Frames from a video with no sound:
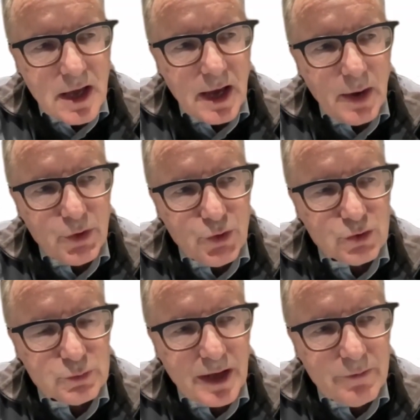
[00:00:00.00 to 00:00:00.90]
and we
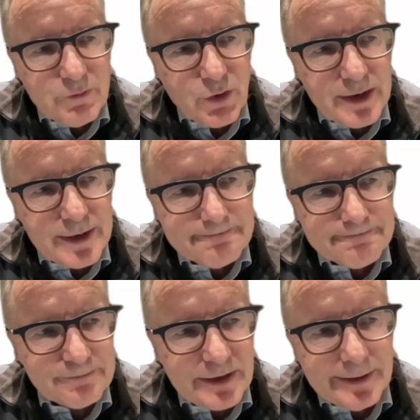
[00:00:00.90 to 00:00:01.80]
thought that we'd have very
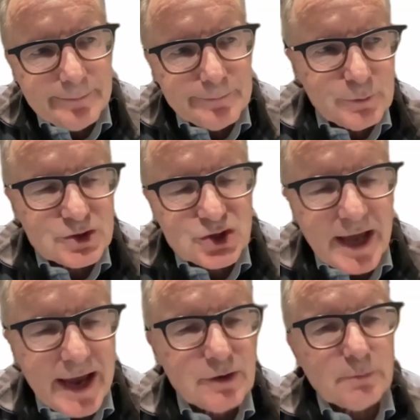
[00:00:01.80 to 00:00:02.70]
almost
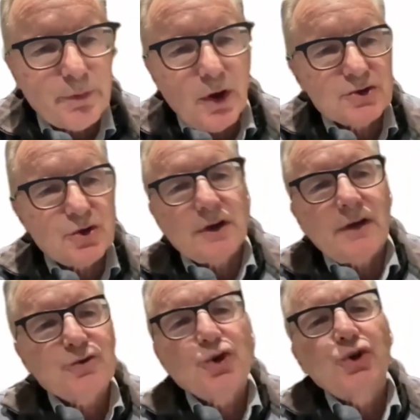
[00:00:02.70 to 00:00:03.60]
stagnant bones, not
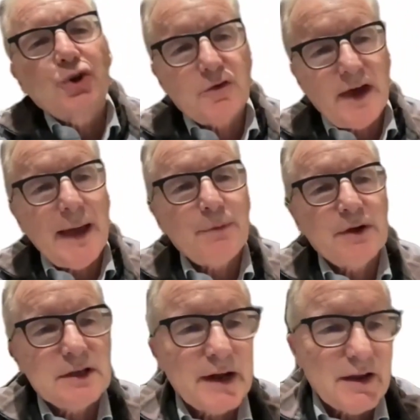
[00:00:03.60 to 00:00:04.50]
enough turnover
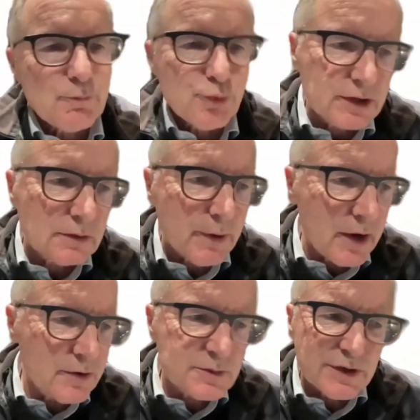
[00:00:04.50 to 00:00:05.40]
happening. You might have brittle
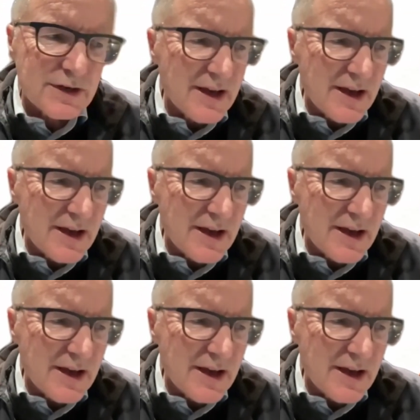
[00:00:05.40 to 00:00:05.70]
bones, but